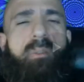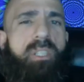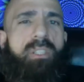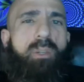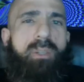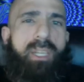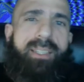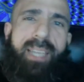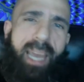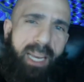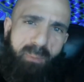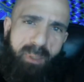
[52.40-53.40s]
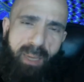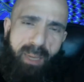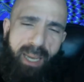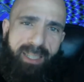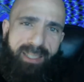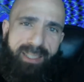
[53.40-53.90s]
There was this dude that attacked
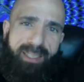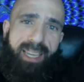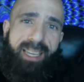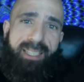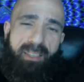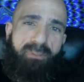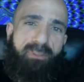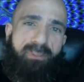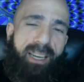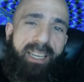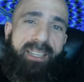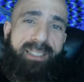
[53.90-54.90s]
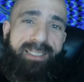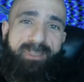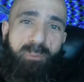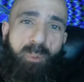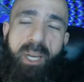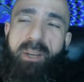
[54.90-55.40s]
me back in the day. He's a fucking
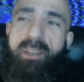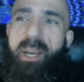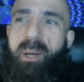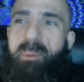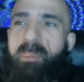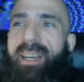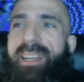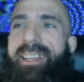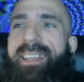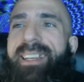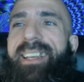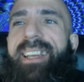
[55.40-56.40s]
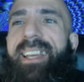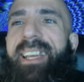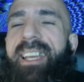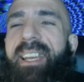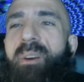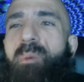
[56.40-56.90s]
weirdo, but
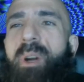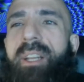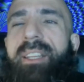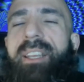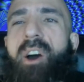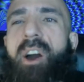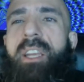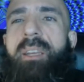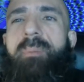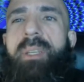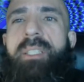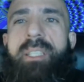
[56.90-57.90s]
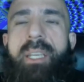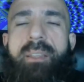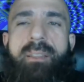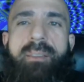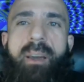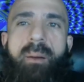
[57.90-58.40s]
one of the arguments
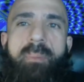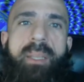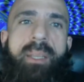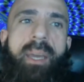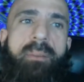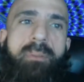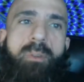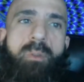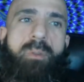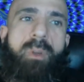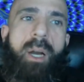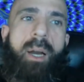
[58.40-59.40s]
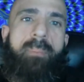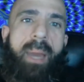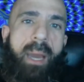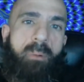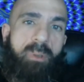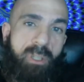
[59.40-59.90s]
he said to tell me that
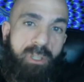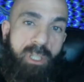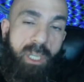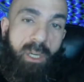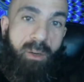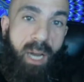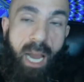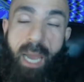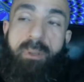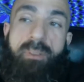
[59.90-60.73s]
uh, Matt was a shill.